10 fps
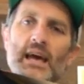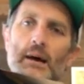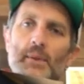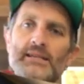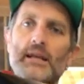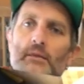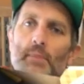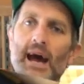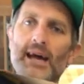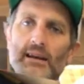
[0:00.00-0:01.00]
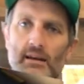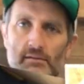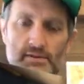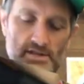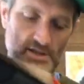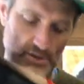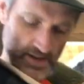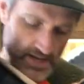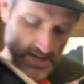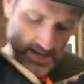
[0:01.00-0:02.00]
Basically the panelling of the suit.
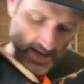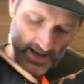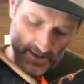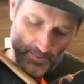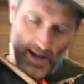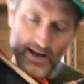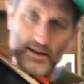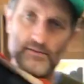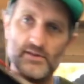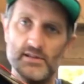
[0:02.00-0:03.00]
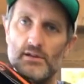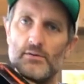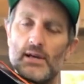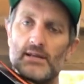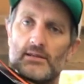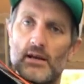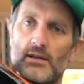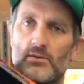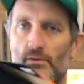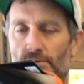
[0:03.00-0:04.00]
The panelling of the suit is
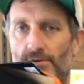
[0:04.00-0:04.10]
sort